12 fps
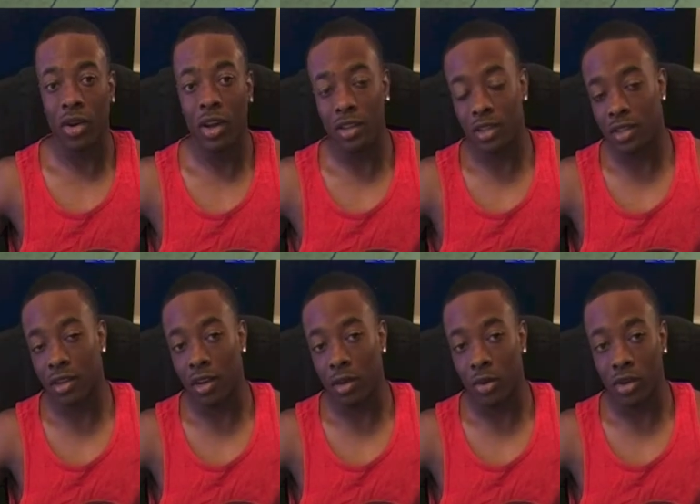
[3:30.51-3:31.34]
Well, guys, that's
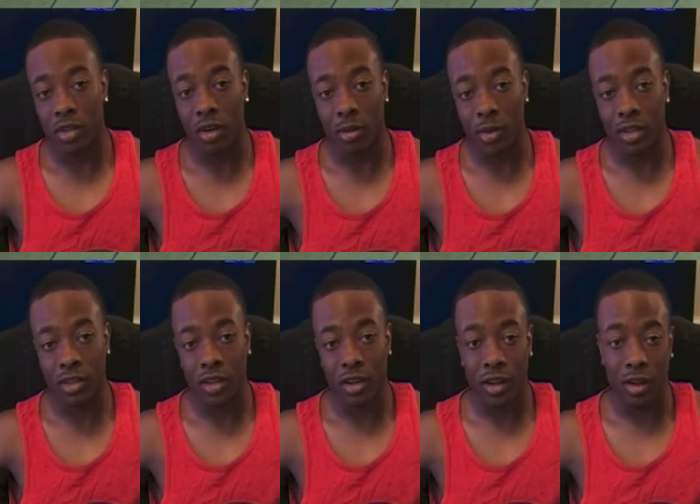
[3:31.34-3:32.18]
all I want to talk
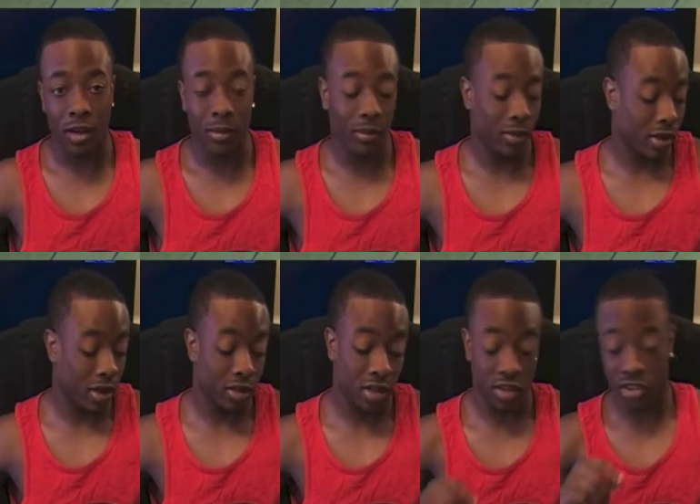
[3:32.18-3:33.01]
about today. Um,
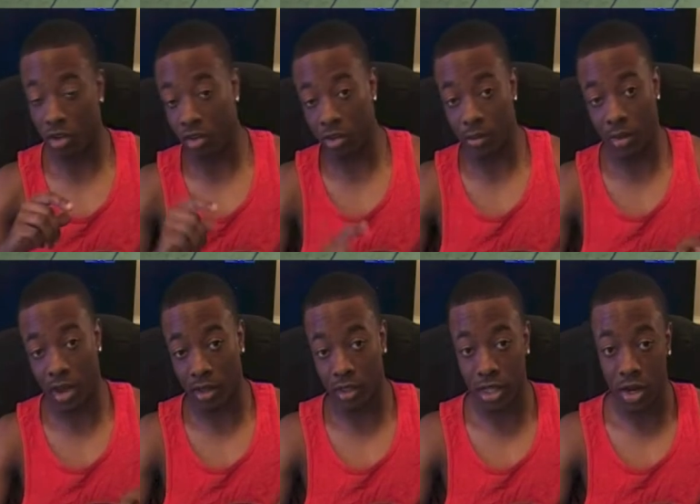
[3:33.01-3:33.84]
I touched on some
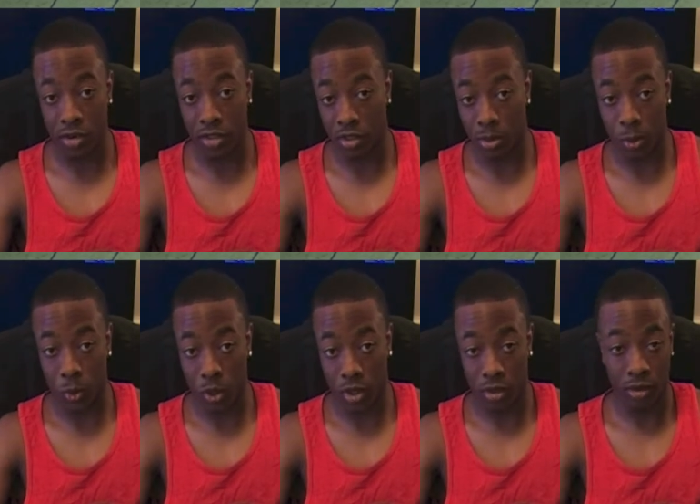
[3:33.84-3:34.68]
Miley Cyrus and some
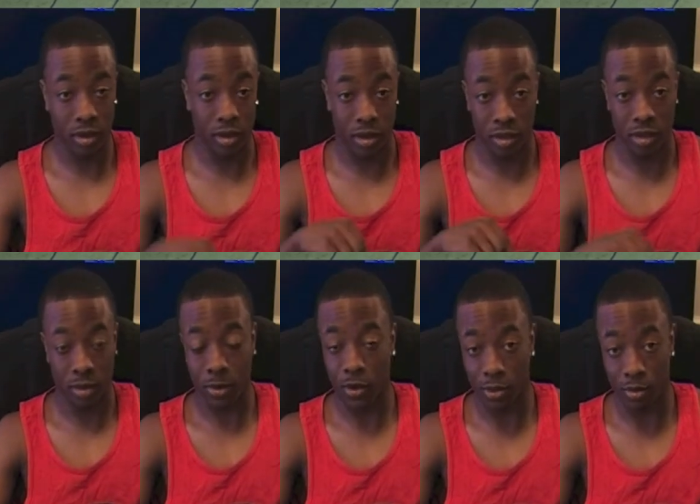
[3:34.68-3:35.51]
twerking and uh,
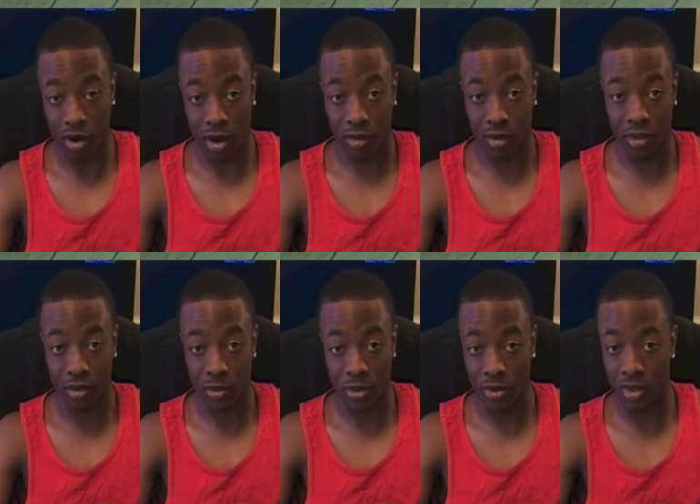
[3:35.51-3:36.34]
some Chris Brown and
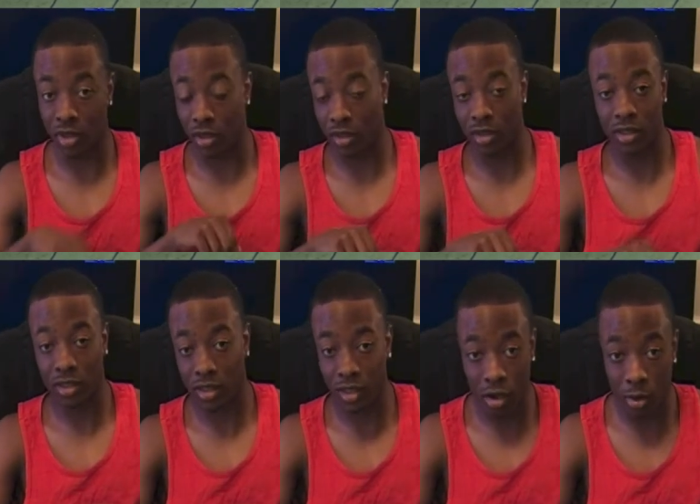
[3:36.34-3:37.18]
his music and uh,
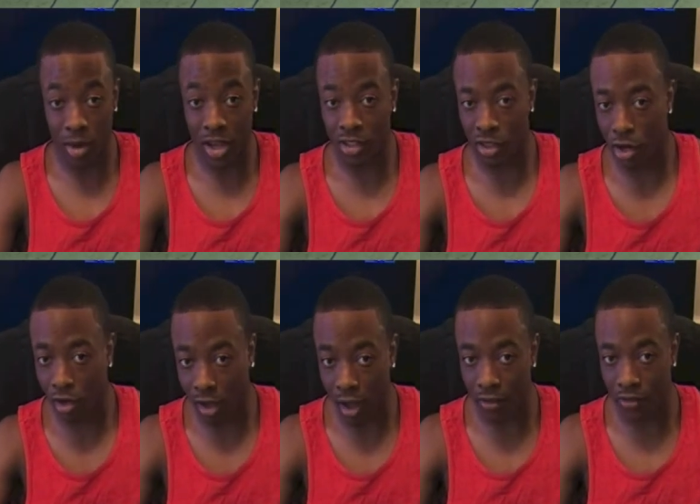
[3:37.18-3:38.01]
Selena Gomez and
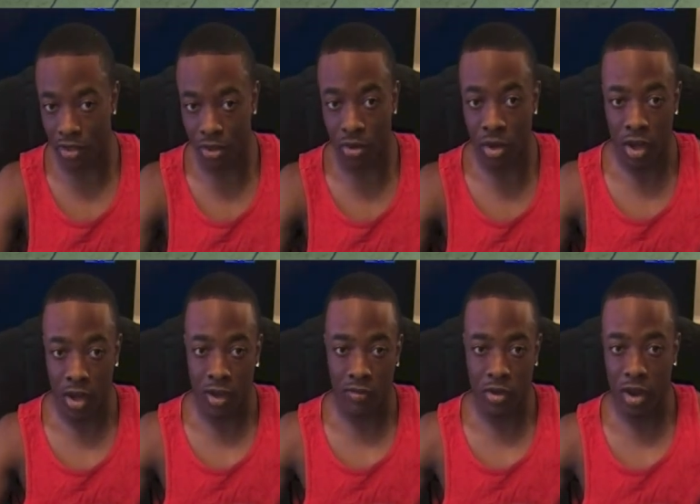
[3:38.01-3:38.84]
her life. So
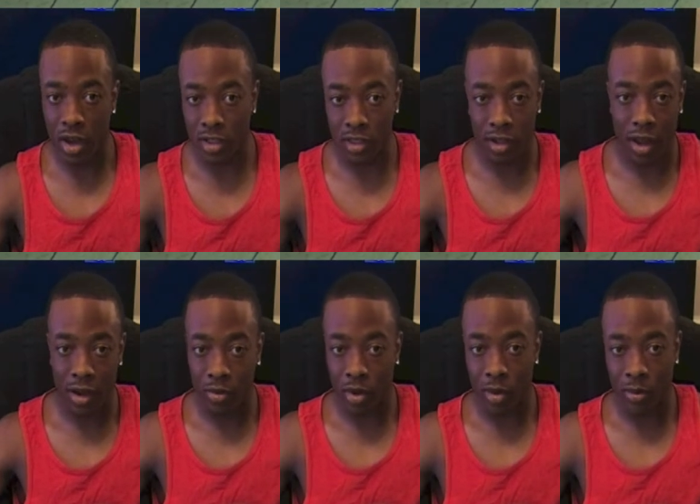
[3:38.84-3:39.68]
if you guys
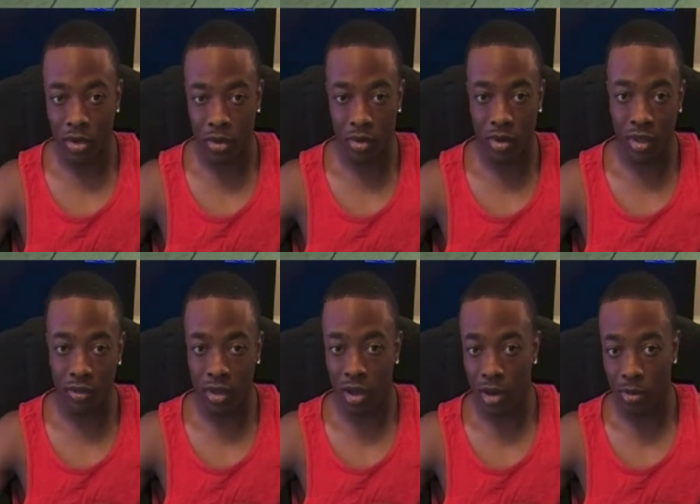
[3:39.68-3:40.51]
like what I'm doing,
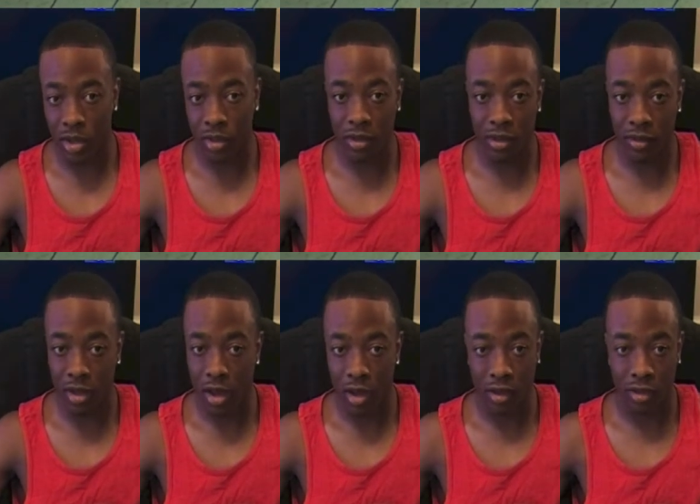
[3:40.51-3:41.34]
leave a comment, leave a
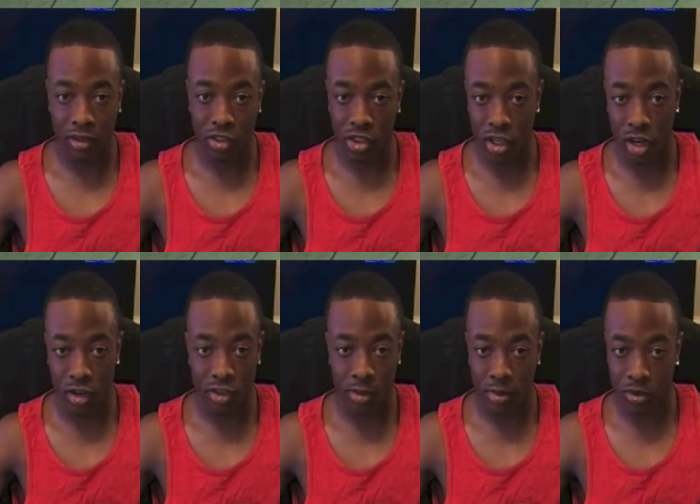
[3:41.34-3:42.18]
like,
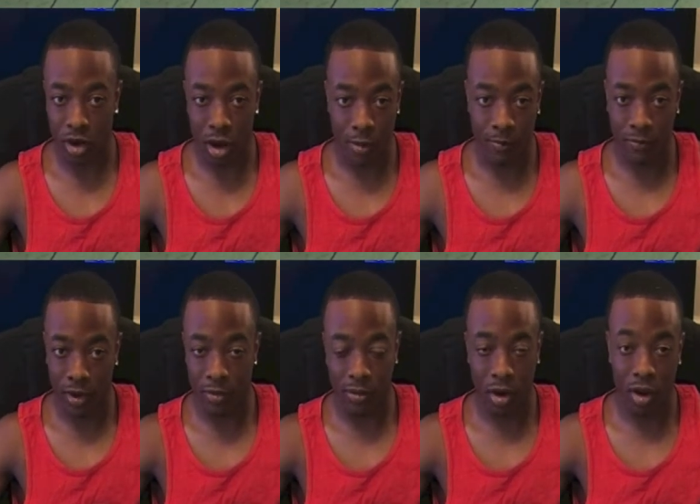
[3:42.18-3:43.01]
share, subscribe,
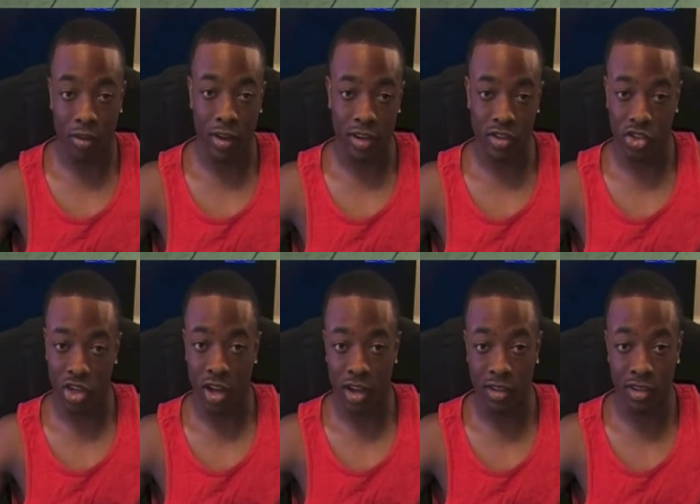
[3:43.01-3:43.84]
favorite, all that
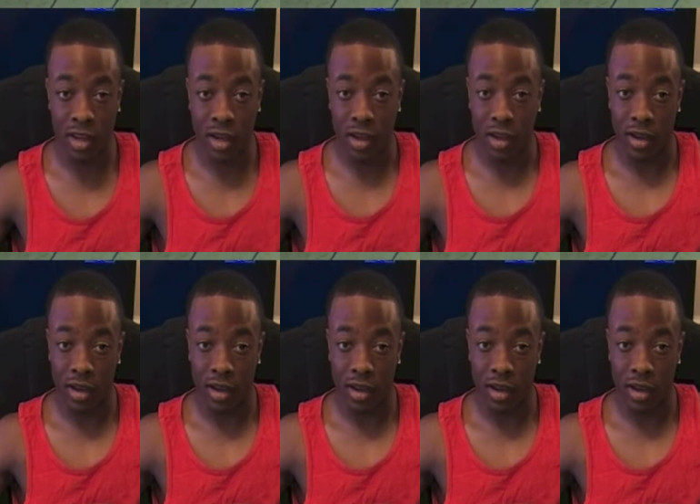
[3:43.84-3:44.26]
jazz.